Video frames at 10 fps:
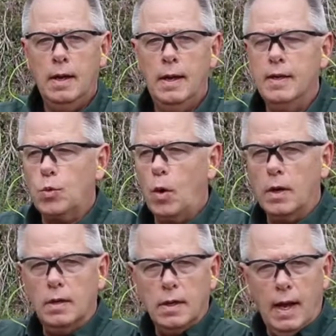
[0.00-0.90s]
is
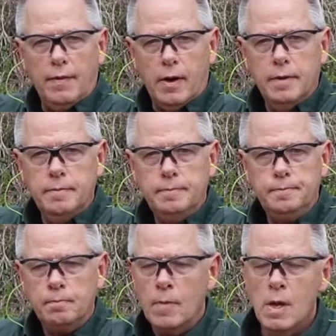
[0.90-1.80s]
working together.
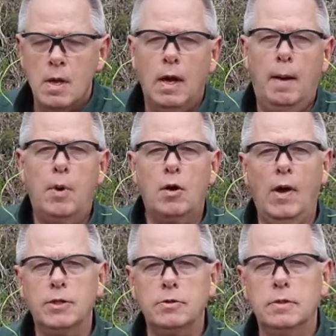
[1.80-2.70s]
I'm Mark
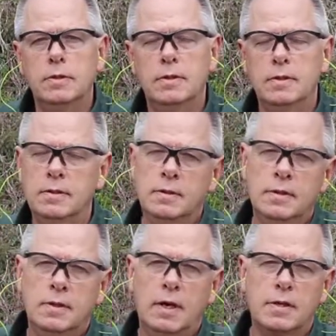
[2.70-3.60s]
Rogers.
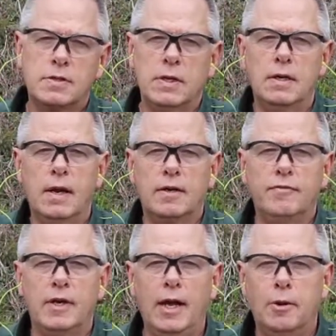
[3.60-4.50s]
I'll see you in the next
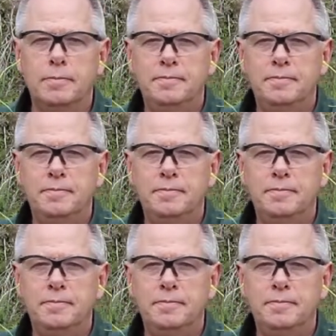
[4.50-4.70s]
video.